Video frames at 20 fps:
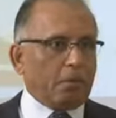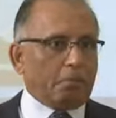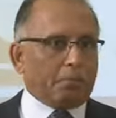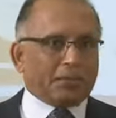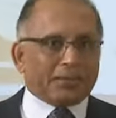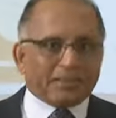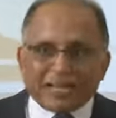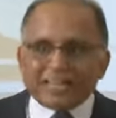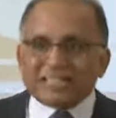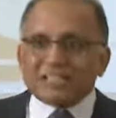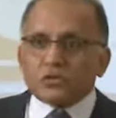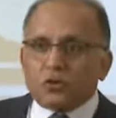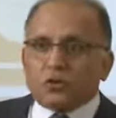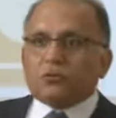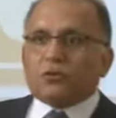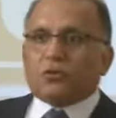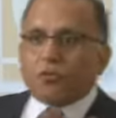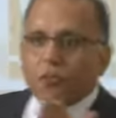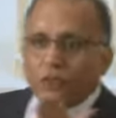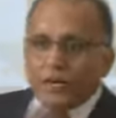But that's
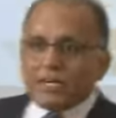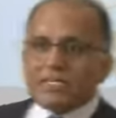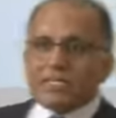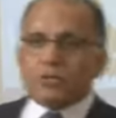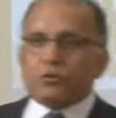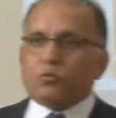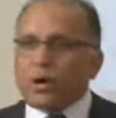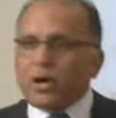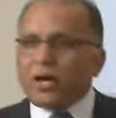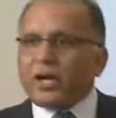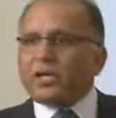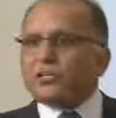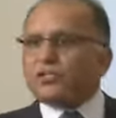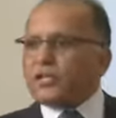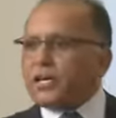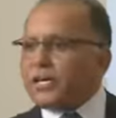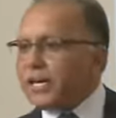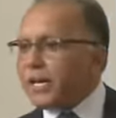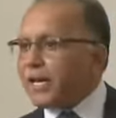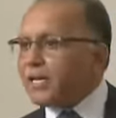not the reason why I
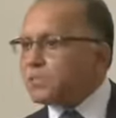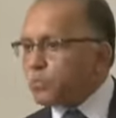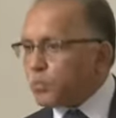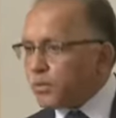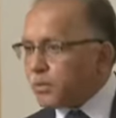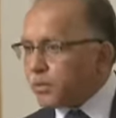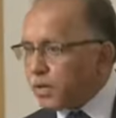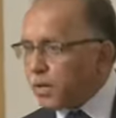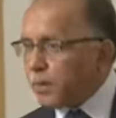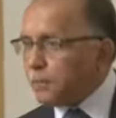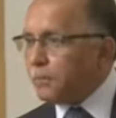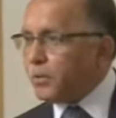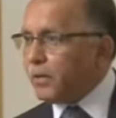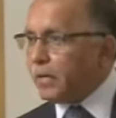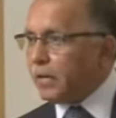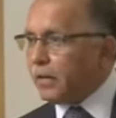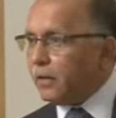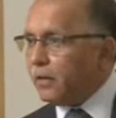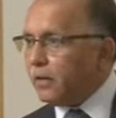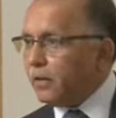shake hands with a company.